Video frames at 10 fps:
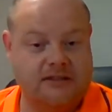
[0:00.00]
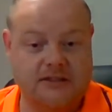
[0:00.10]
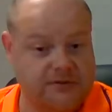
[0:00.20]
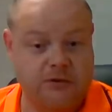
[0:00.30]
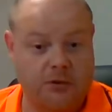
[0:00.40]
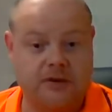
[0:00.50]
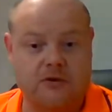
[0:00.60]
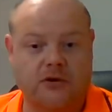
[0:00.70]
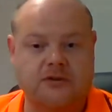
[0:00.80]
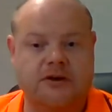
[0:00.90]
there's a few
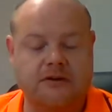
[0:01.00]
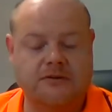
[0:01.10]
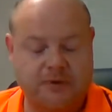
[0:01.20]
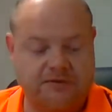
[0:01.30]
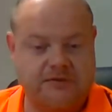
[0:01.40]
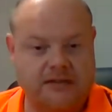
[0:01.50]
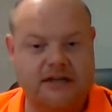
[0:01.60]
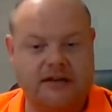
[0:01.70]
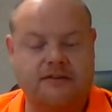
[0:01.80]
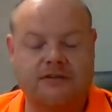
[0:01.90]
other alternatives, but for the
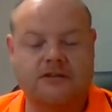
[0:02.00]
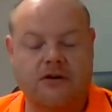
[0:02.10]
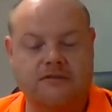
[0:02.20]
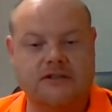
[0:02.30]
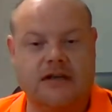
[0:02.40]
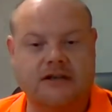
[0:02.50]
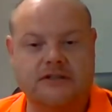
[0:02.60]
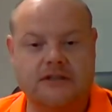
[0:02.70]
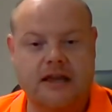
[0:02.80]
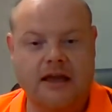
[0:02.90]
sake of this conversation,